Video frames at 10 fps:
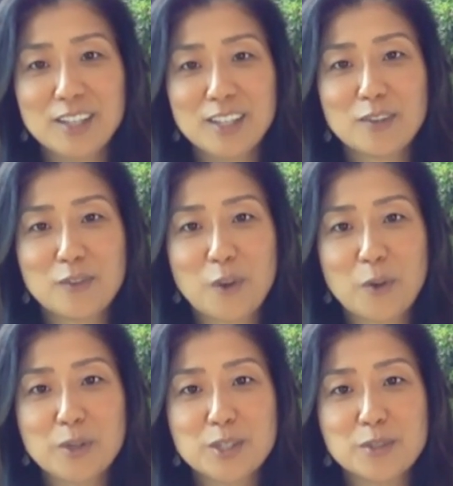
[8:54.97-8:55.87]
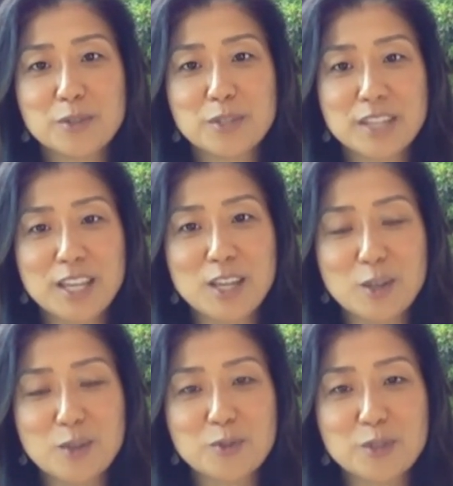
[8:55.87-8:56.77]
look forward to seeing
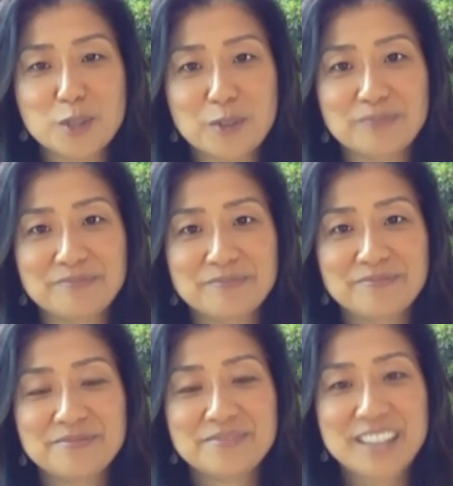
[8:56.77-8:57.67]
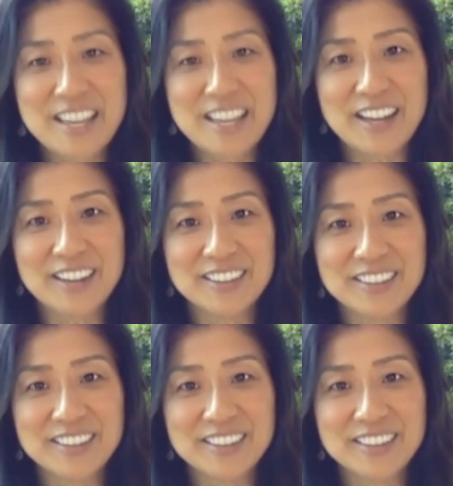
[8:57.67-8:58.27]
you soon. Take care.